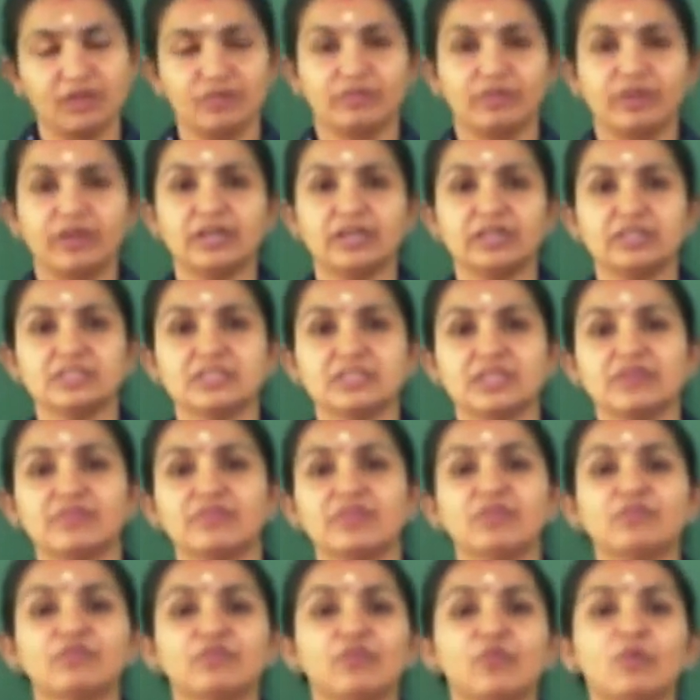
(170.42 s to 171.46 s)
when it is
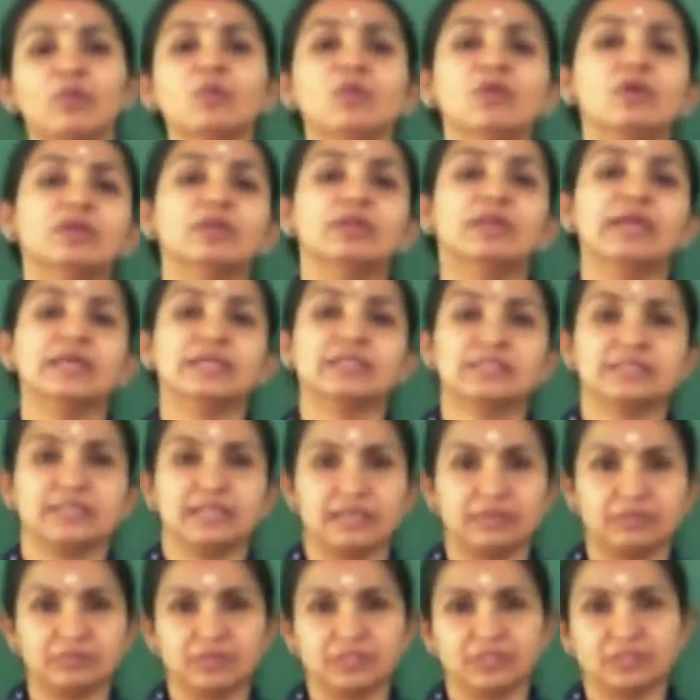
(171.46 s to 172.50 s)
given for the
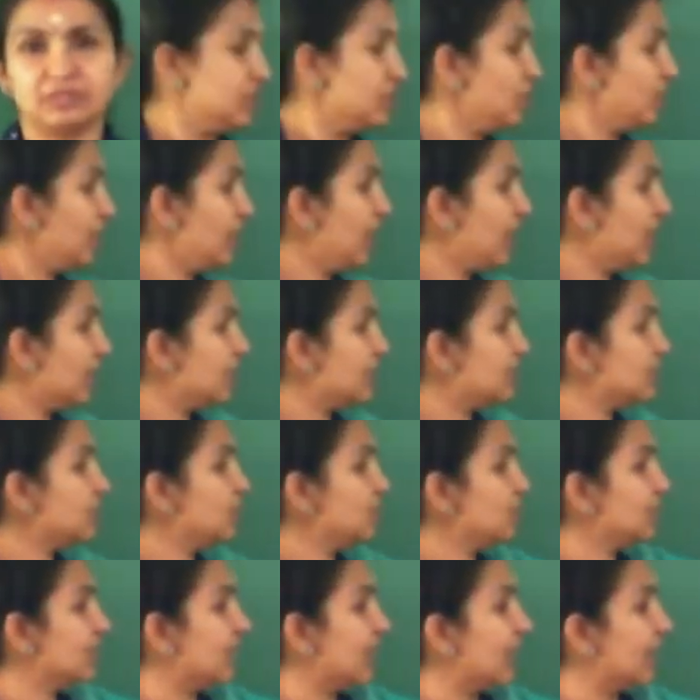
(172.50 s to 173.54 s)
exams. So we
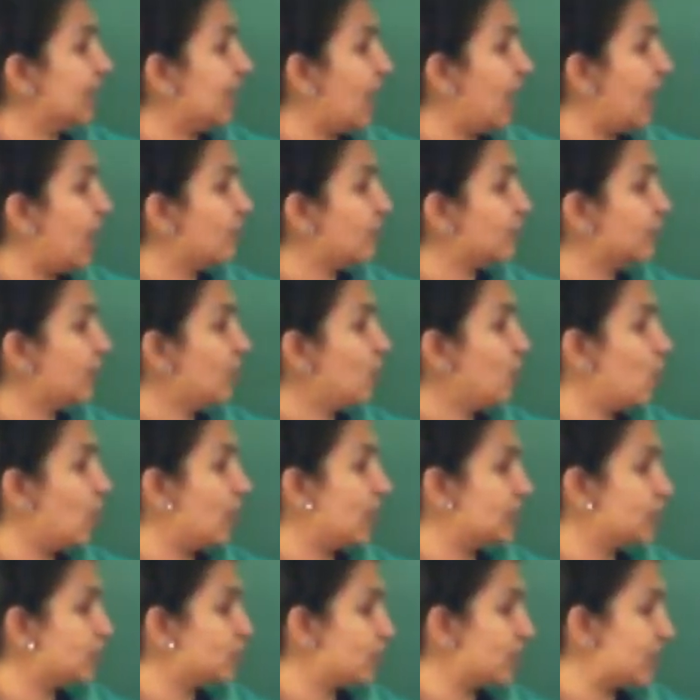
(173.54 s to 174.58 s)
understood that after
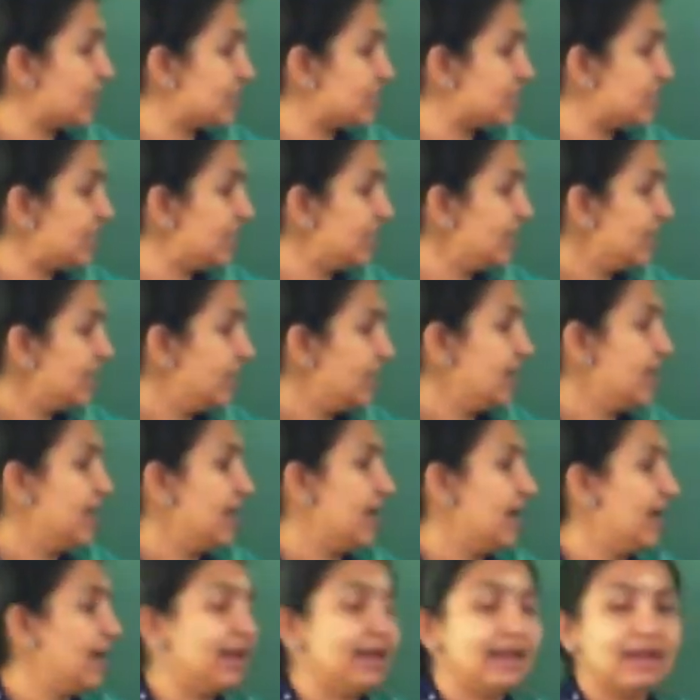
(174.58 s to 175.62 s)
120
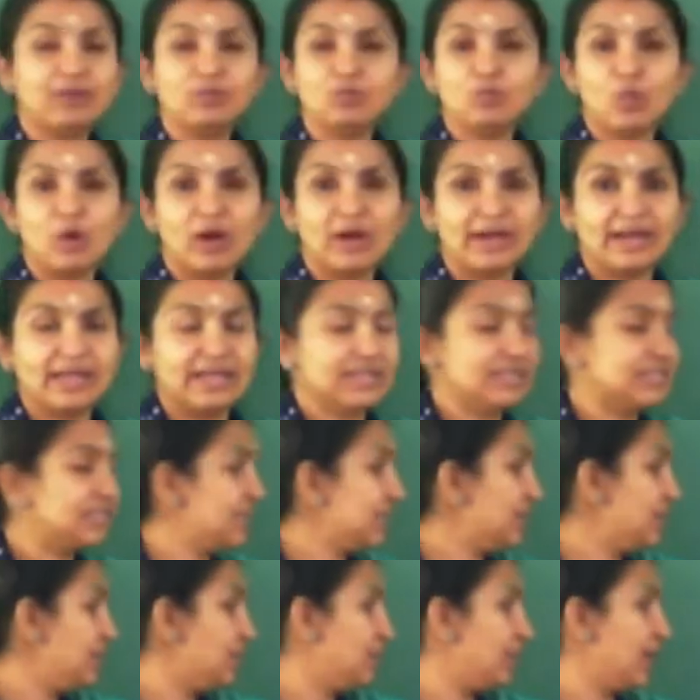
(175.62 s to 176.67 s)
and
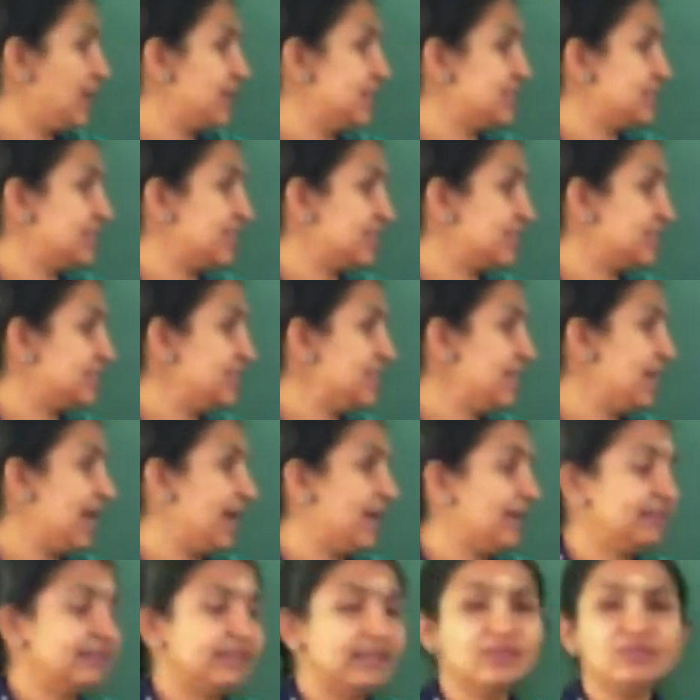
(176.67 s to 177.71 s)
180 bisecting
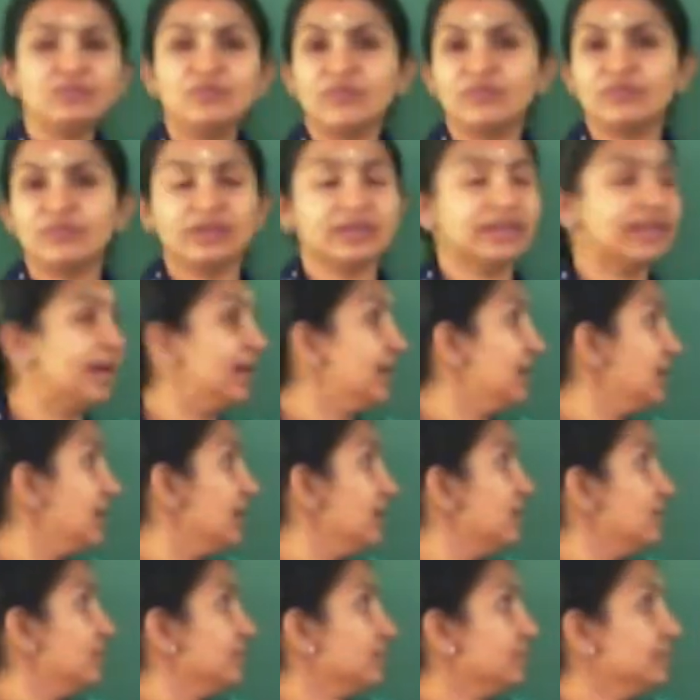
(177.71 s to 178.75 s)
and then we will get
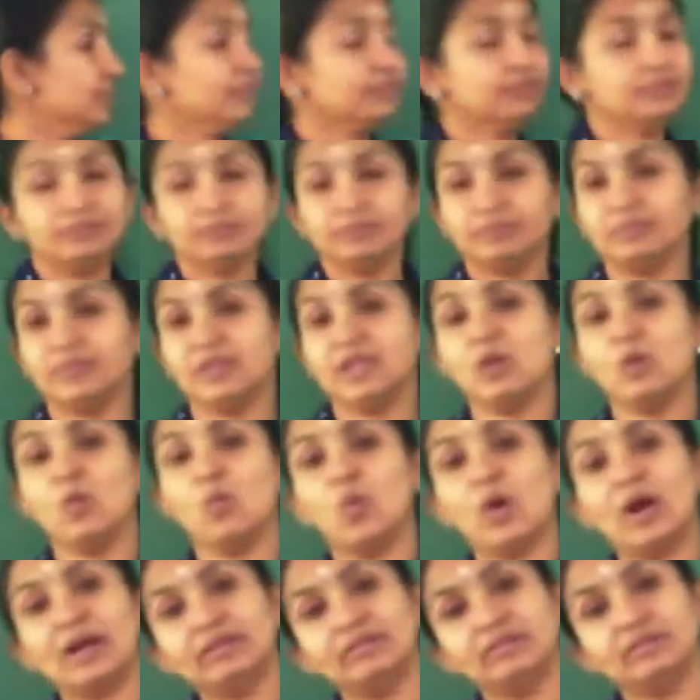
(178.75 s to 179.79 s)

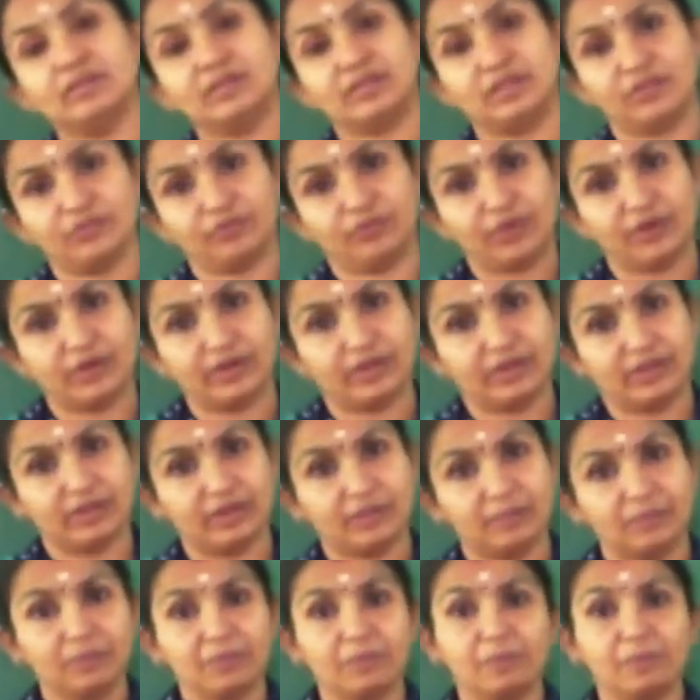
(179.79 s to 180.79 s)
135 degree.